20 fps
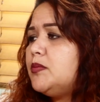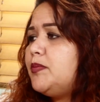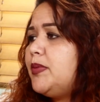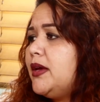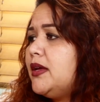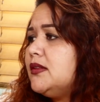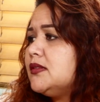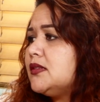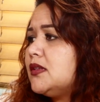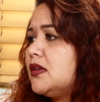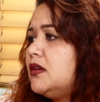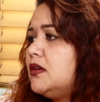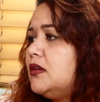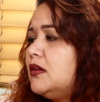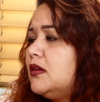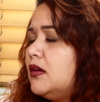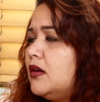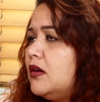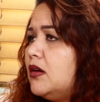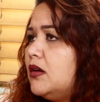depends on
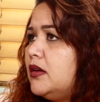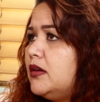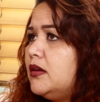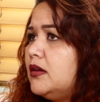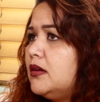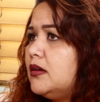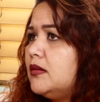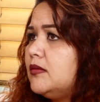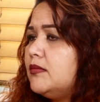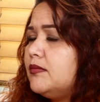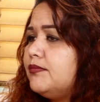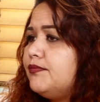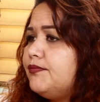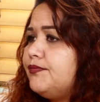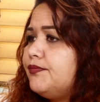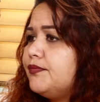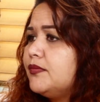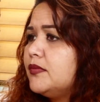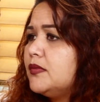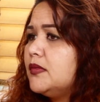on. Um
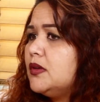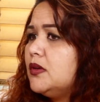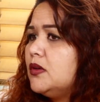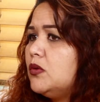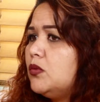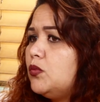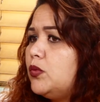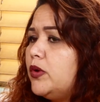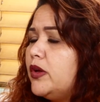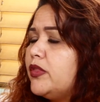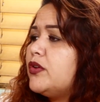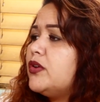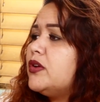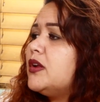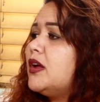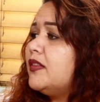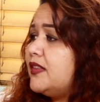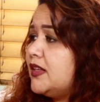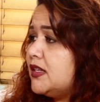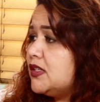whether or
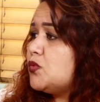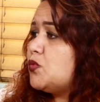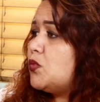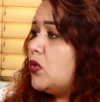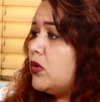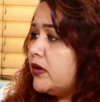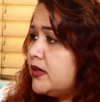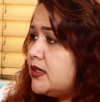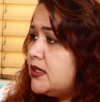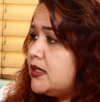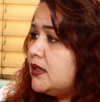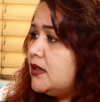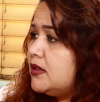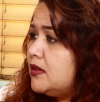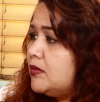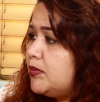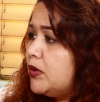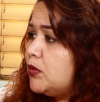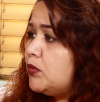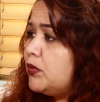not that's warranted.
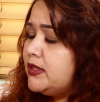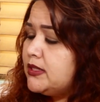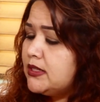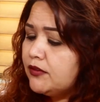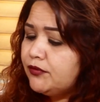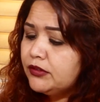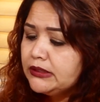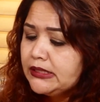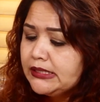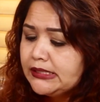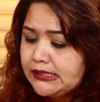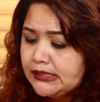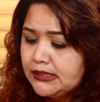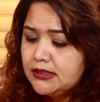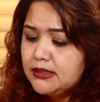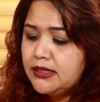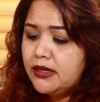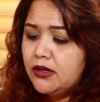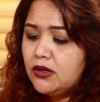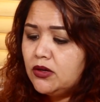But we definitely
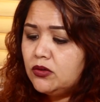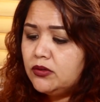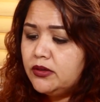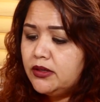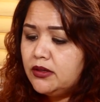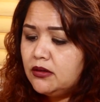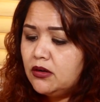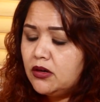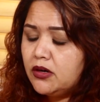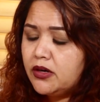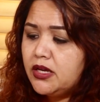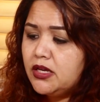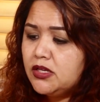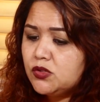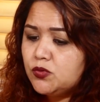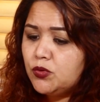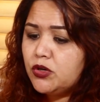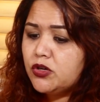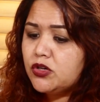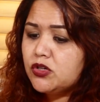sit down, and our
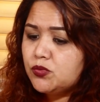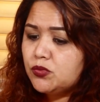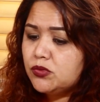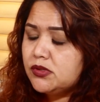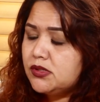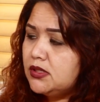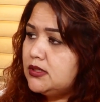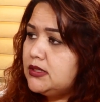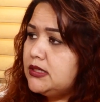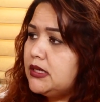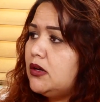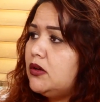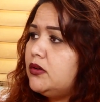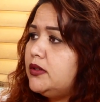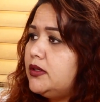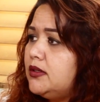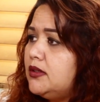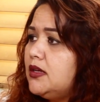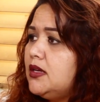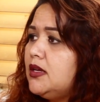caseworkers will sit down
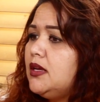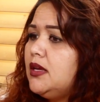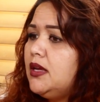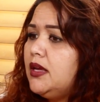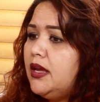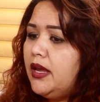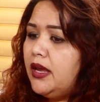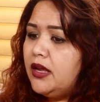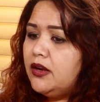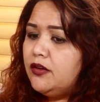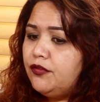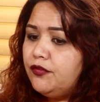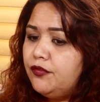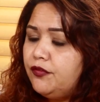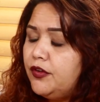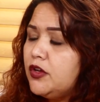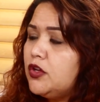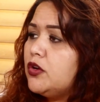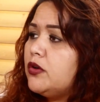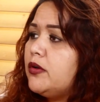and and
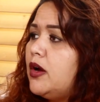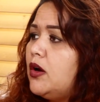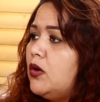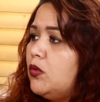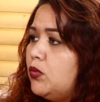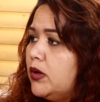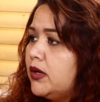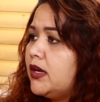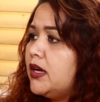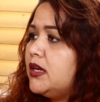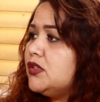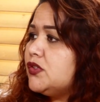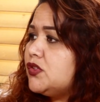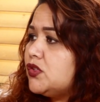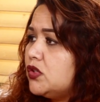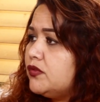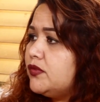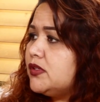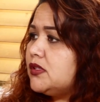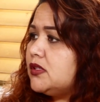figure out what kind of
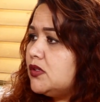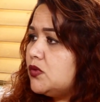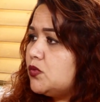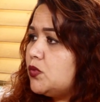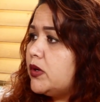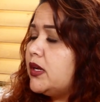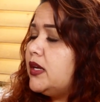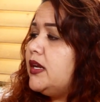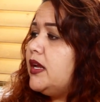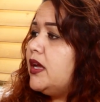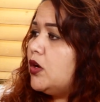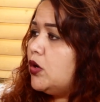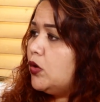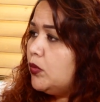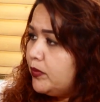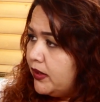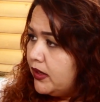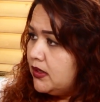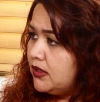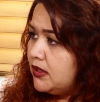services, what kind of
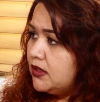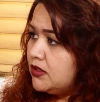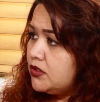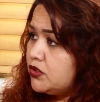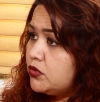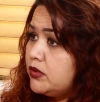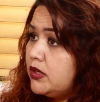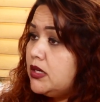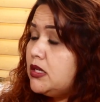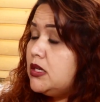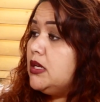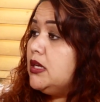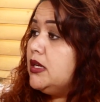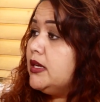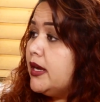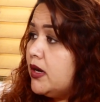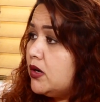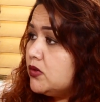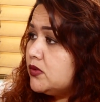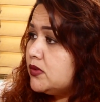help they need. Do they need
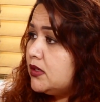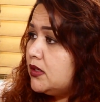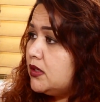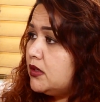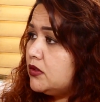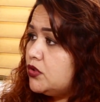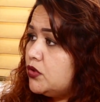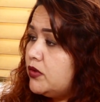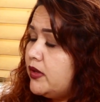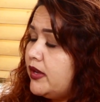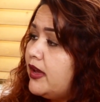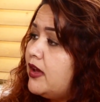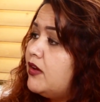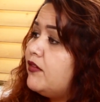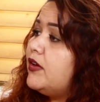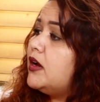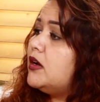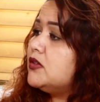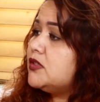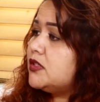housing? Do they have
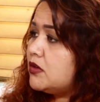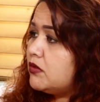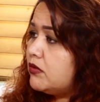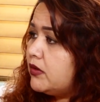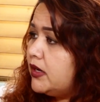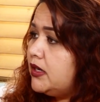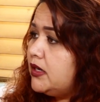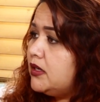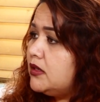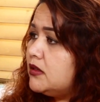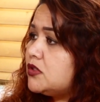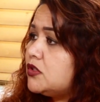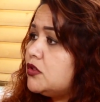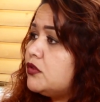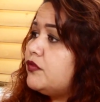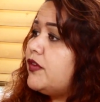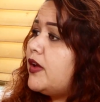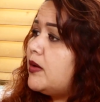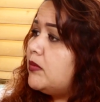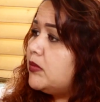housing ready? Is there
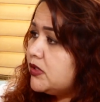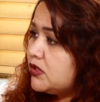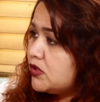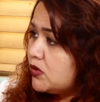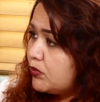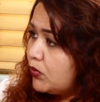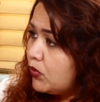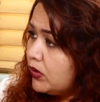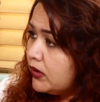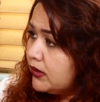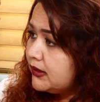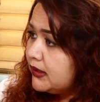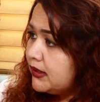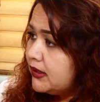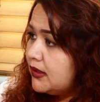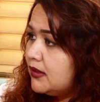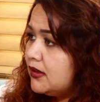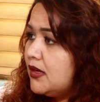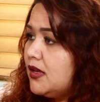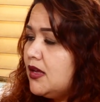family support
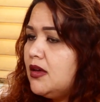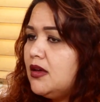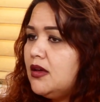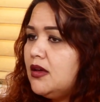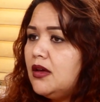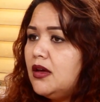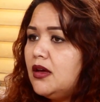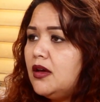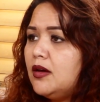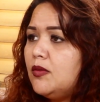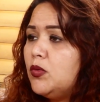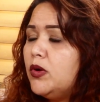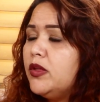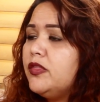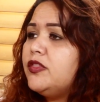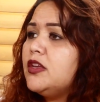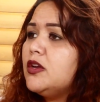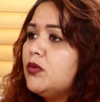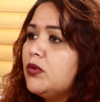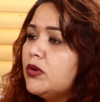there? Um, one
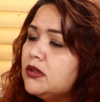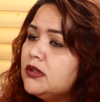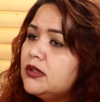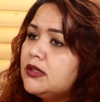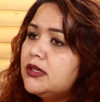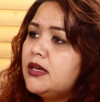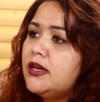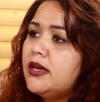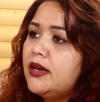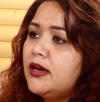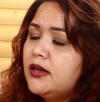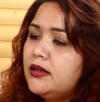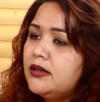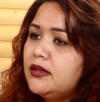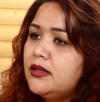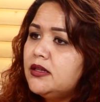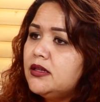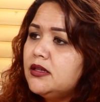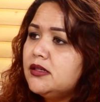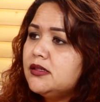thing we're looking at
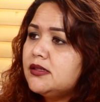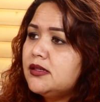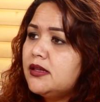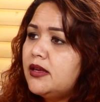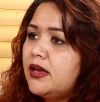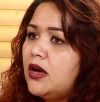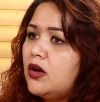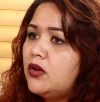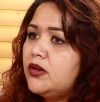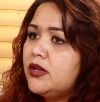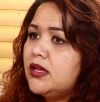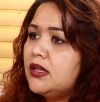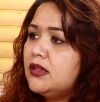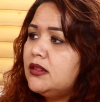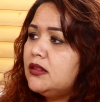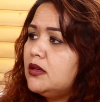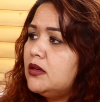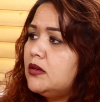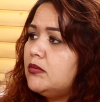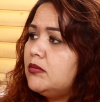is how to get
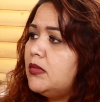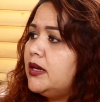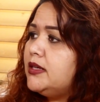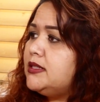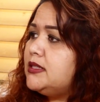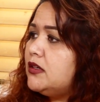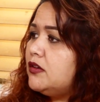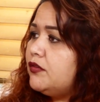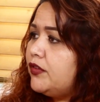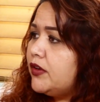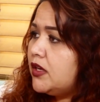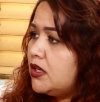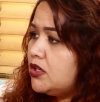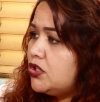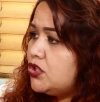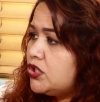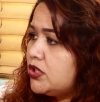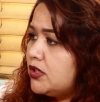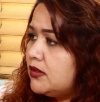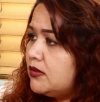them
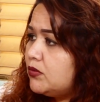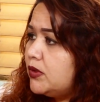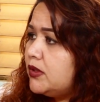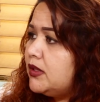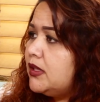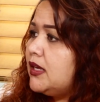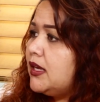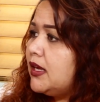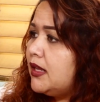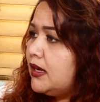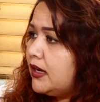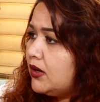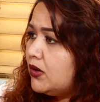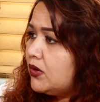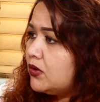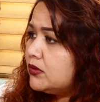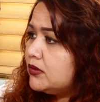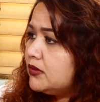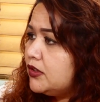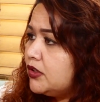identification when they get
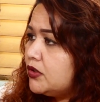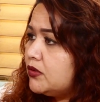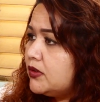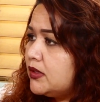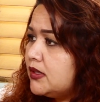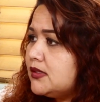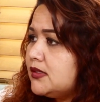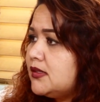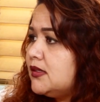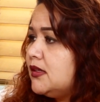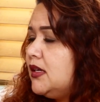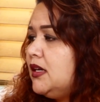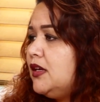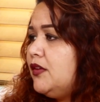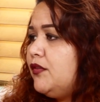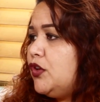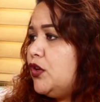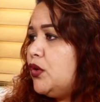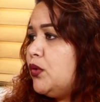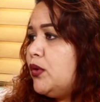out. You know, that's
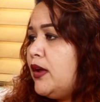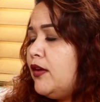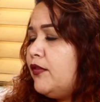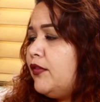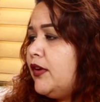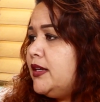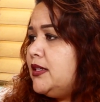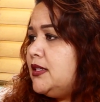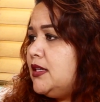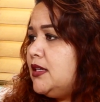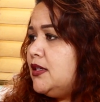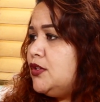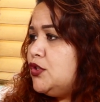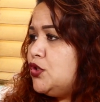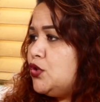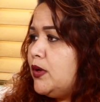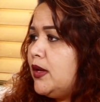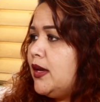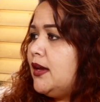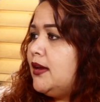you don't have IDs,
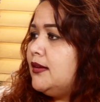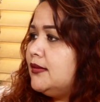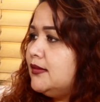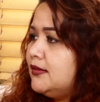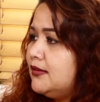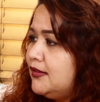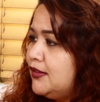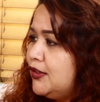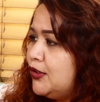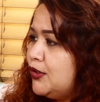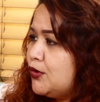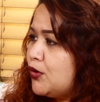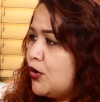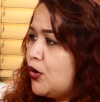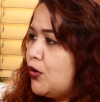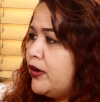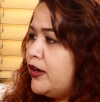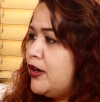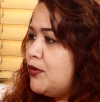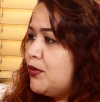you can't you know
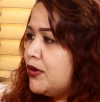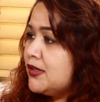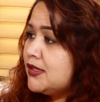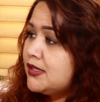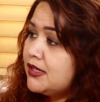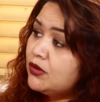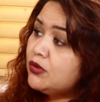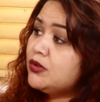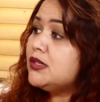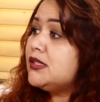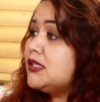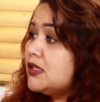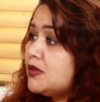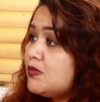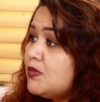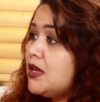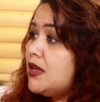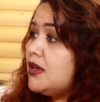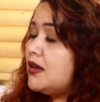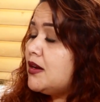go anywhere and say, oh, this is
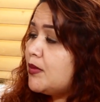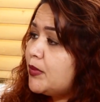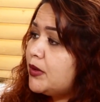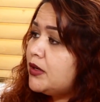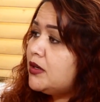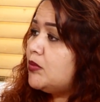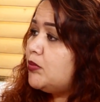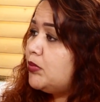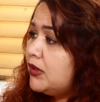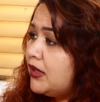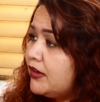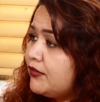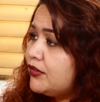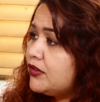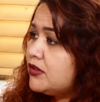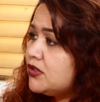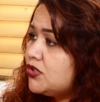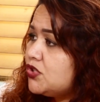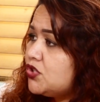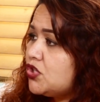me, and I'm going to apply for
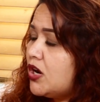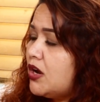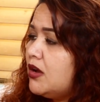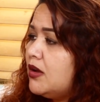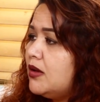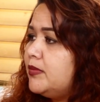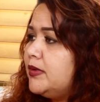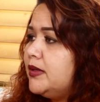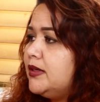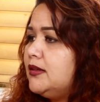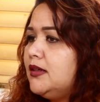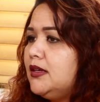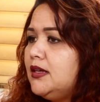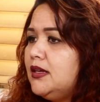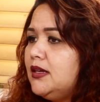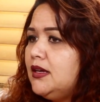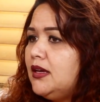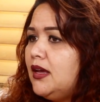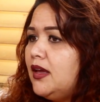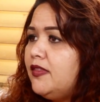this job. And
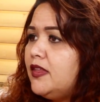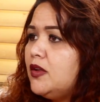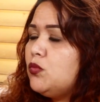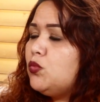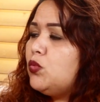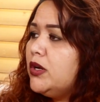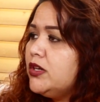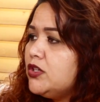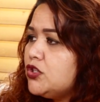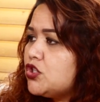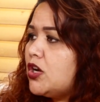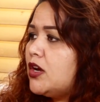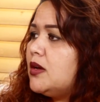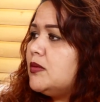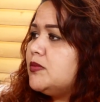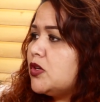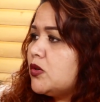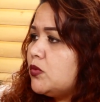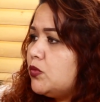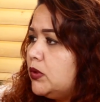and then what
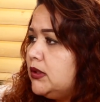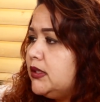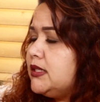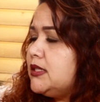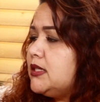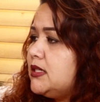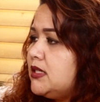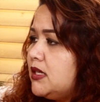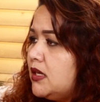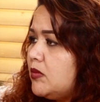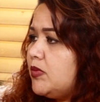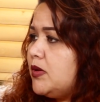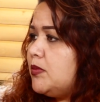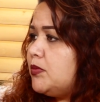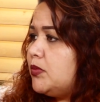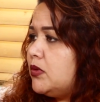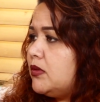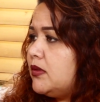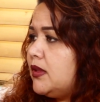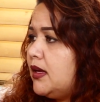jobs are willing to take
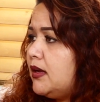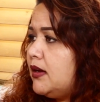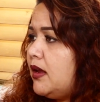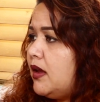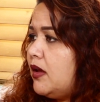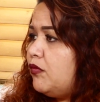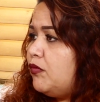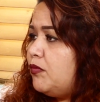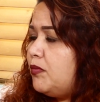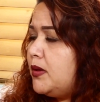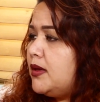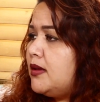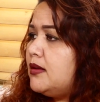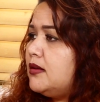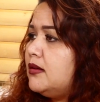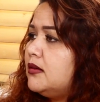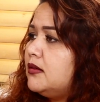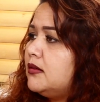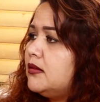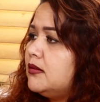people that have
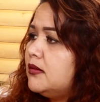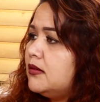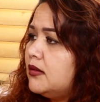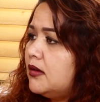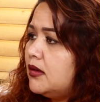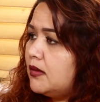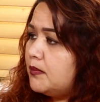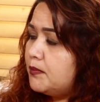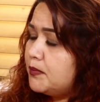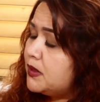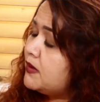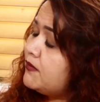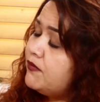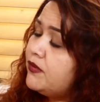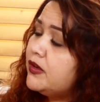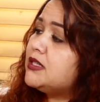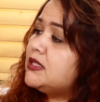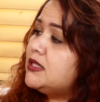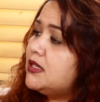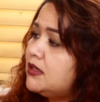been um,
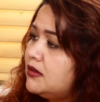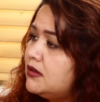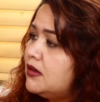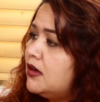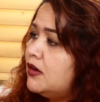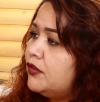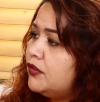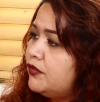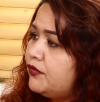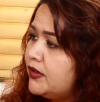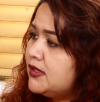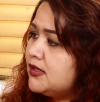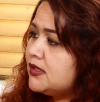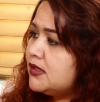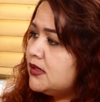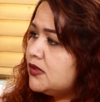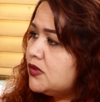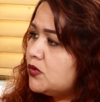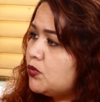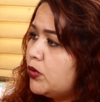convicted of
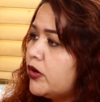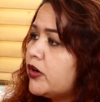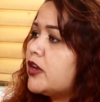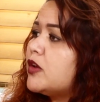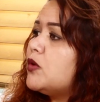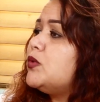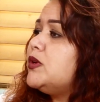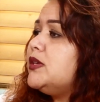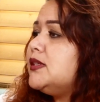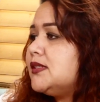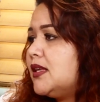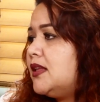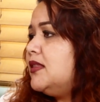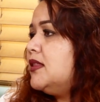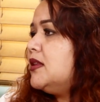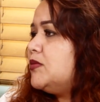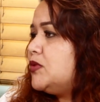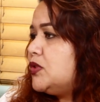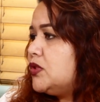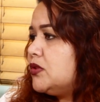offenses? Where yeah. can we send
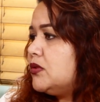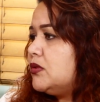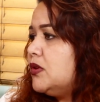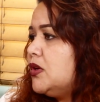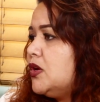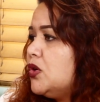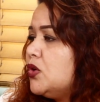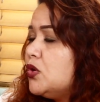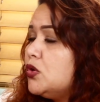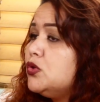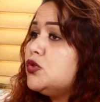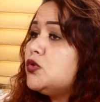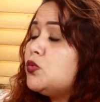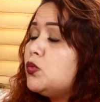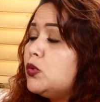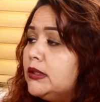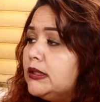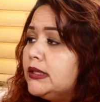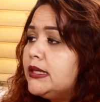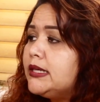them to? Who's
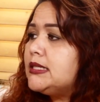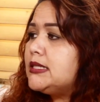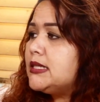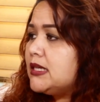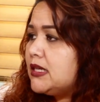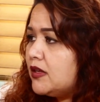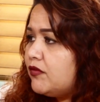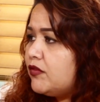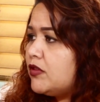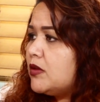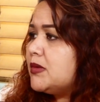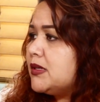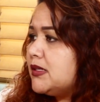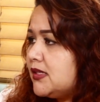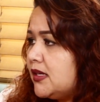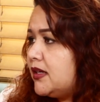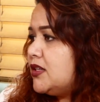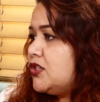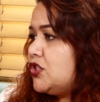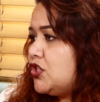willing to give them a
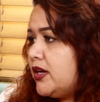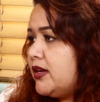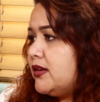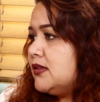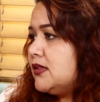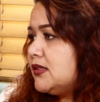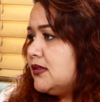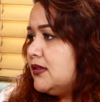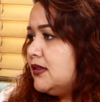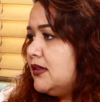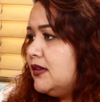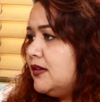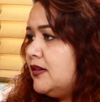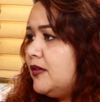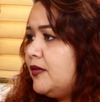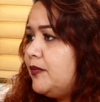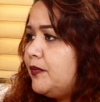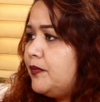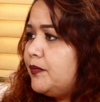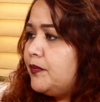second chance? Do
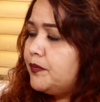you